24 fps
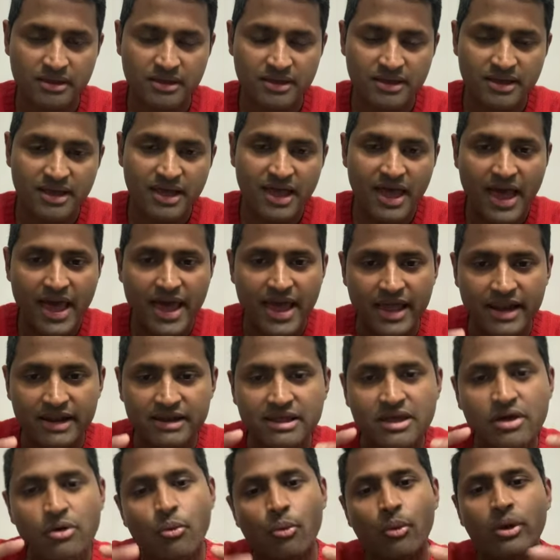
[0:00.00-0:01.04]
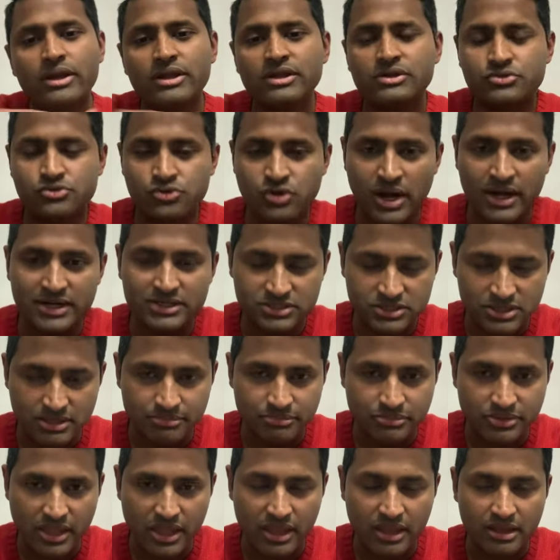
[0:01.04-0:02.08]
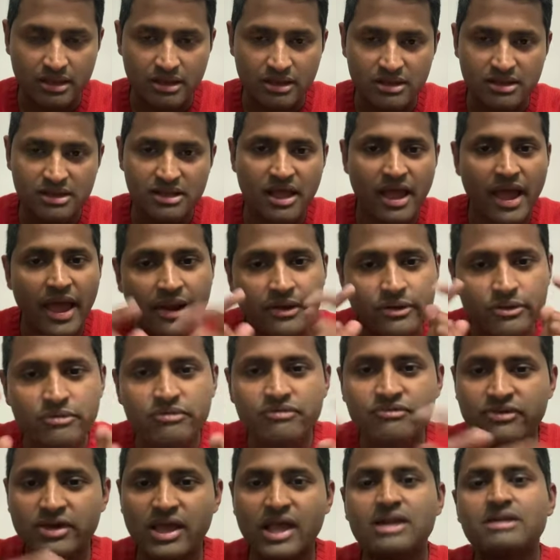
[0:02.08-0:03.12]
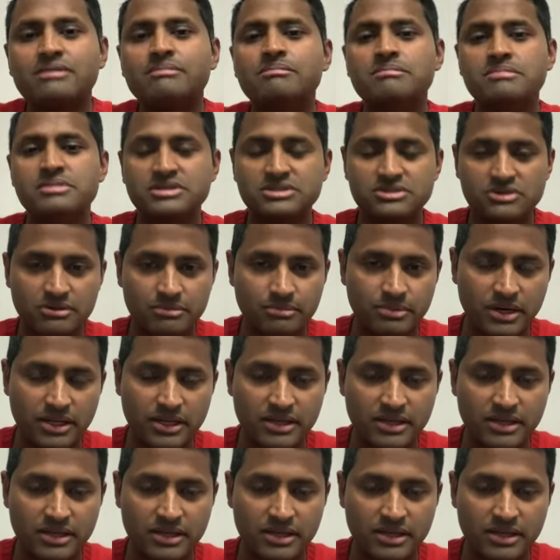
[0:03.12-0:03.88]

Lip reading: And when you tried something and you failed miserably,